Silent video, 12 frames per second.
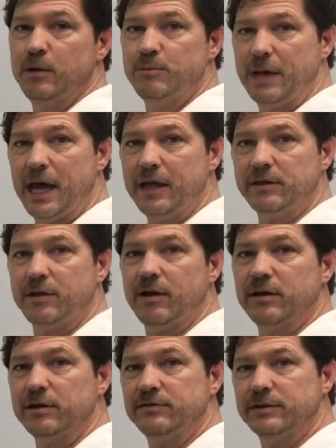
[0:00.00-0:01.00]

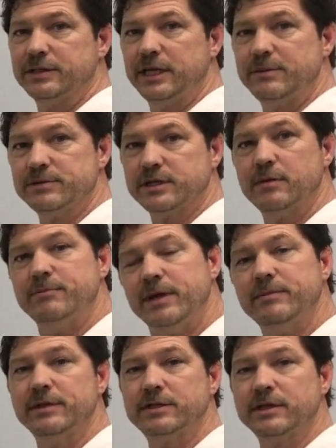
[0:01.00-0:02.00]
backlog of a team's
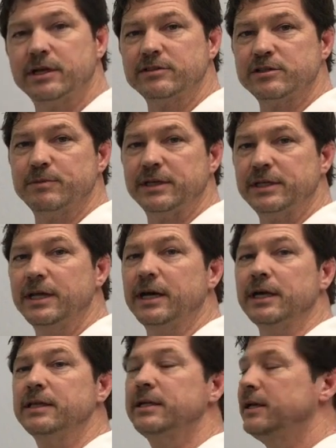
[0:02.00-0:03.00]
commitment to get something
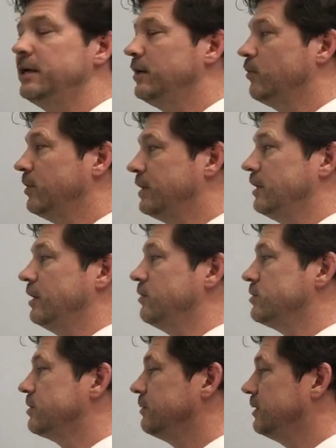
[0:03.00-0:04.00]
done within
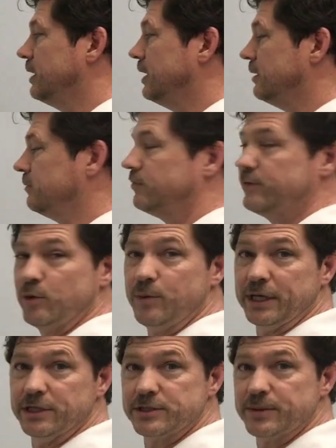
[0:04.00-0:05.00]
those few
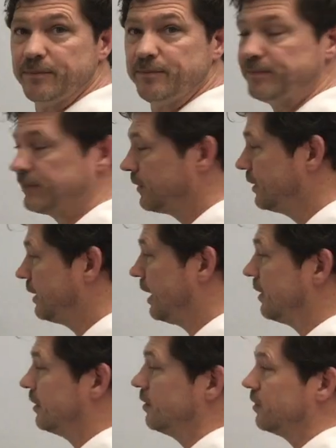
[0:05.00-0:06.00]
weeks.
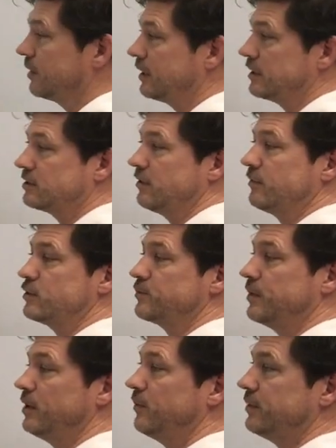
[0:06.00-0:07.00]
That kicks off our
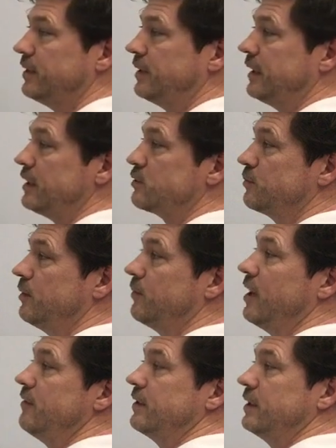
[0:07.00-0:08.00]
sprint. Within that sprint,
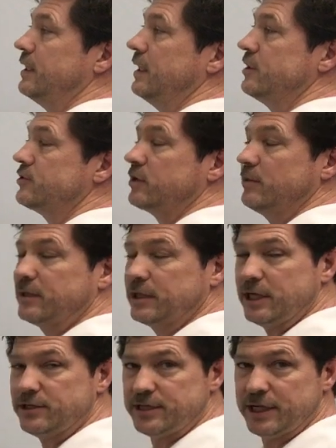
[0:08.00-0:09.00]
we're having a daily scrum to
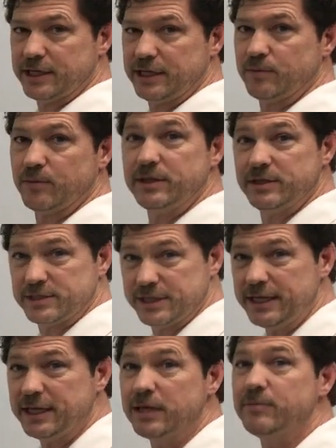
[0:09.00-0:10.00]
kind of check in with the
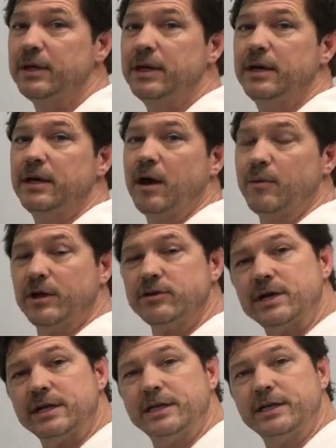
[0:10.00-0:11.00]
team. Are we on
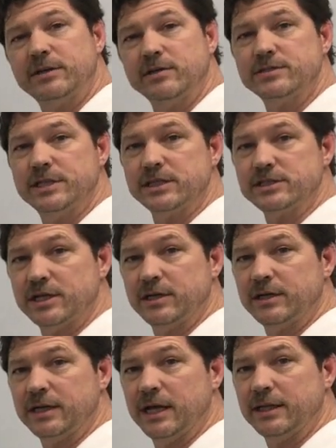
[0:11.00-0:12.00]
track to get those things done
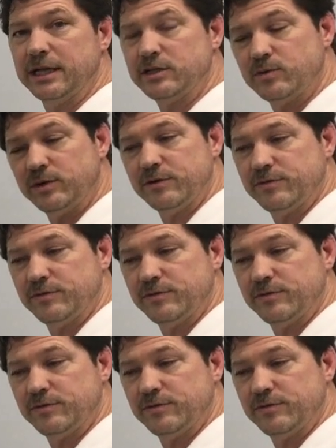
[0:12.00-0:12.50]
or not? That's really